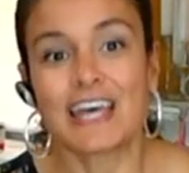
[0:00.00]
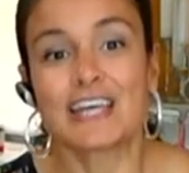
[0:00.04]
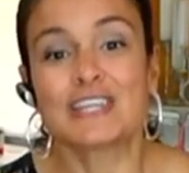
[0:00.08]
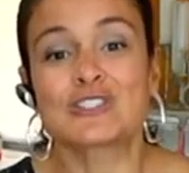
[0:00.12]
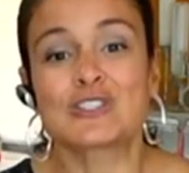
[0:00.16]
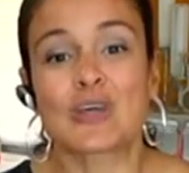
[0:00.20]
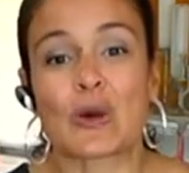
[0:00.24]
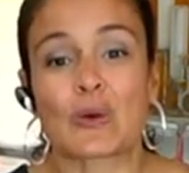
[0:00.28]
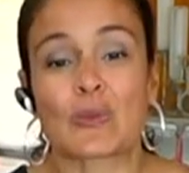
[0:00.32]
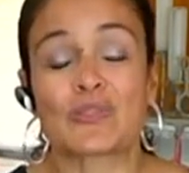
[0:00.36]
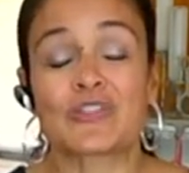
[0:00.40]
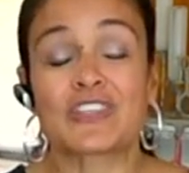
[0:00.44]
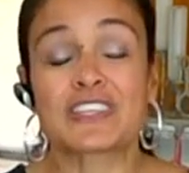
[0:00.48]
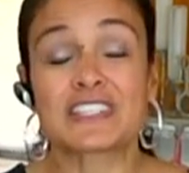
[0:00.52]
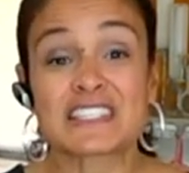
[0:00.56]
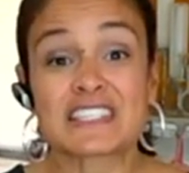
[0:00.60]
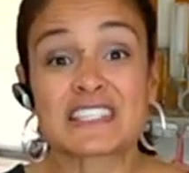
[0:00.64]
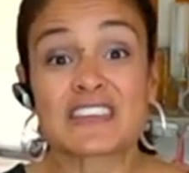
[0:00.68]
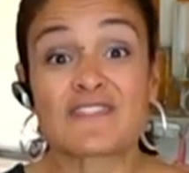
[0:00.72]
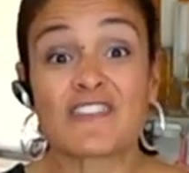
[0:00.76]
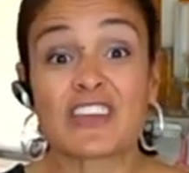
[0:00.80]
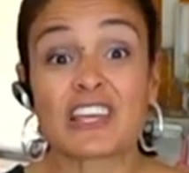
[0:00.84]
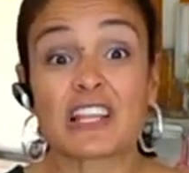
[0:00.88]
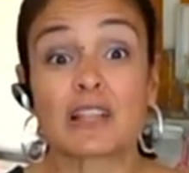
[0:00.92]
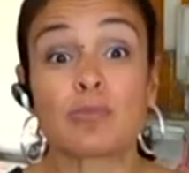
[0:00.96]
So this is
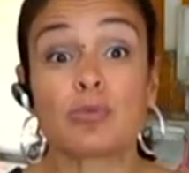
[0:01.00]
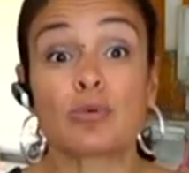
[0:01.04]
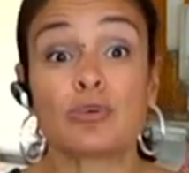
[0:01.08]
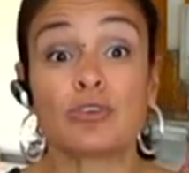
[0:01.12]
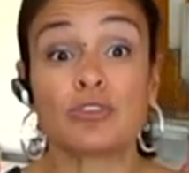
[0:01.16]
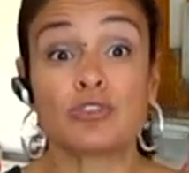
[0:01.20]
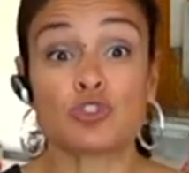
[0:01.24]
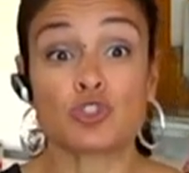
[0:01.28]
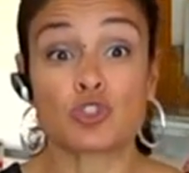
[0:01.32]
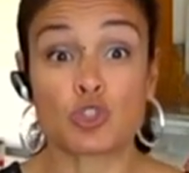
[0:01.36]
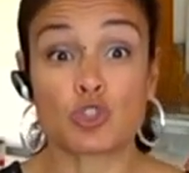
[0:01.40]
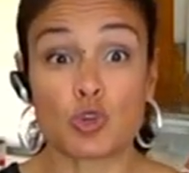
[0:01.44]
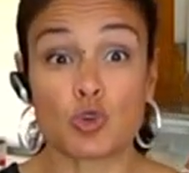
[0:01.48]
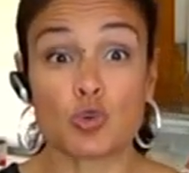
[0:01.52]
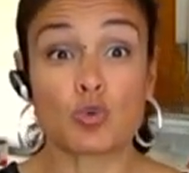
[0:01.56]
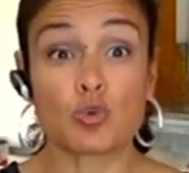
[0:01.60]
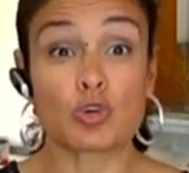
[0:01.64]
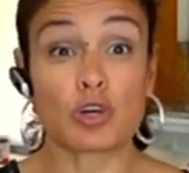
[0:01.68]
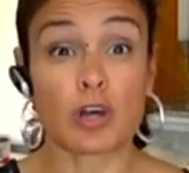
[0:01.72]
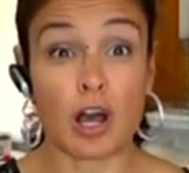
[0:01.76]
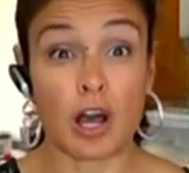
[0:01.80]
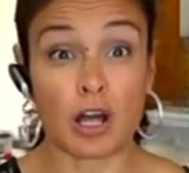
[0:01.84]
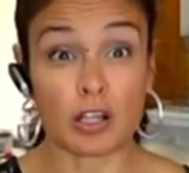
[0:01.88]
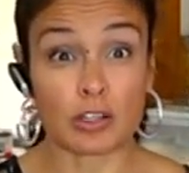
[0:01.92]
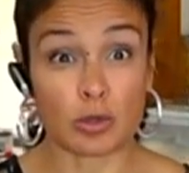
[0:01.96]
available in two
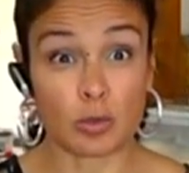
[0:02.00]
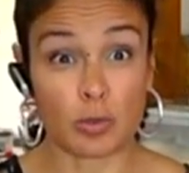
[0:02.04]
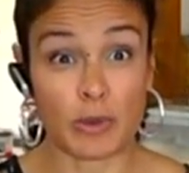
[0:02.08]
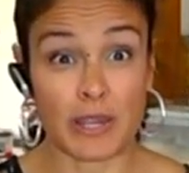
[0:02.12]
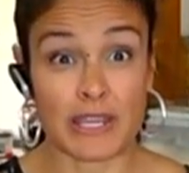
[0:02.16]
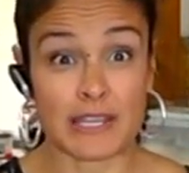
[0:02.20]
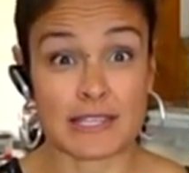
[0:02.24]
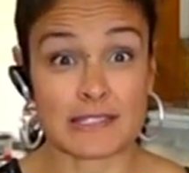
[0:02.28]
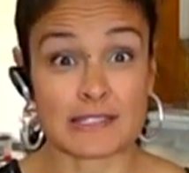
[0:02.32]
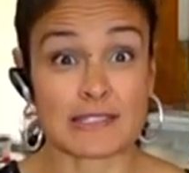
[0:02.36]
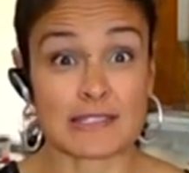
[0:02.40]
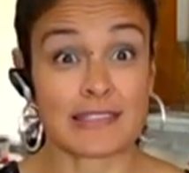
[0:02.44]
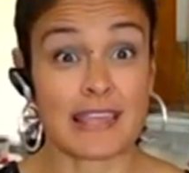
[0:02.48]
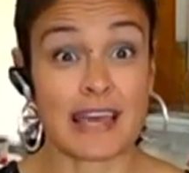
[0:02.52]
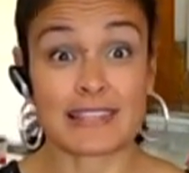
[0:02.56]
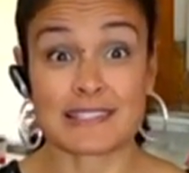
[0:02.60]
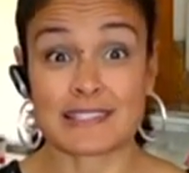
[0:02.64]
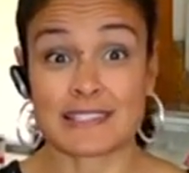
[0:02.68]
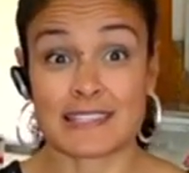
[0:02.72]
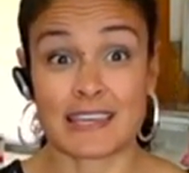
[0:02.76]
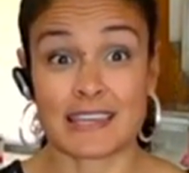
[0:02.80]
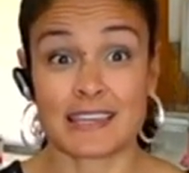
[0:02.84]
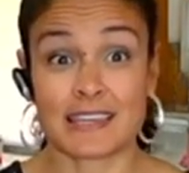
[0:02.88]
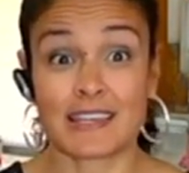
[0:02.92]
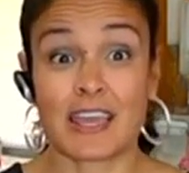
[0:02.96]
colorways. That's
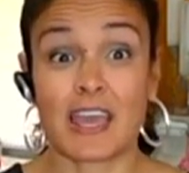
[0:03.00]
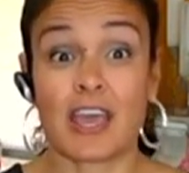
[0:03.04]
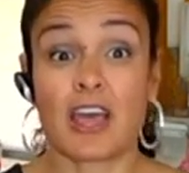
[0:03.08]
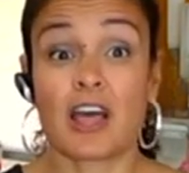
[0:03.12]
it.